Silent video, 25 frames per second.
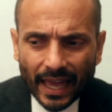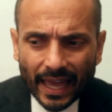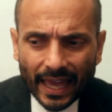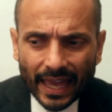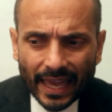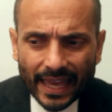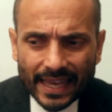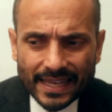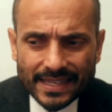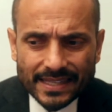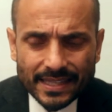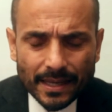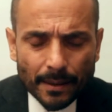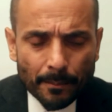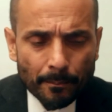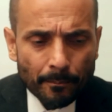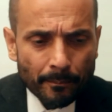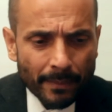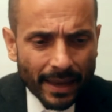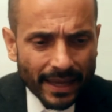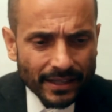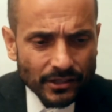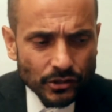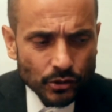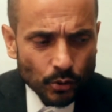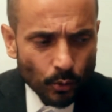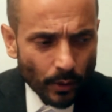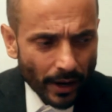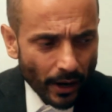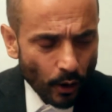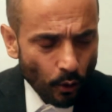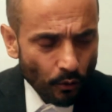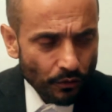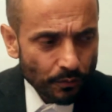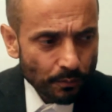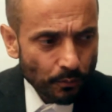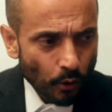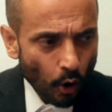is that mental
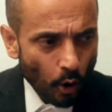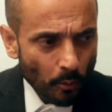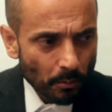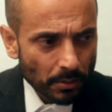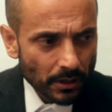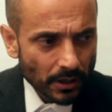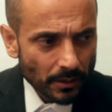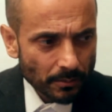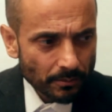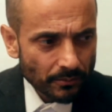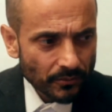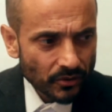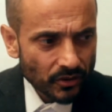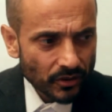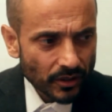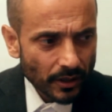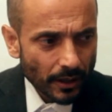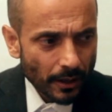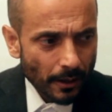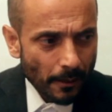health problems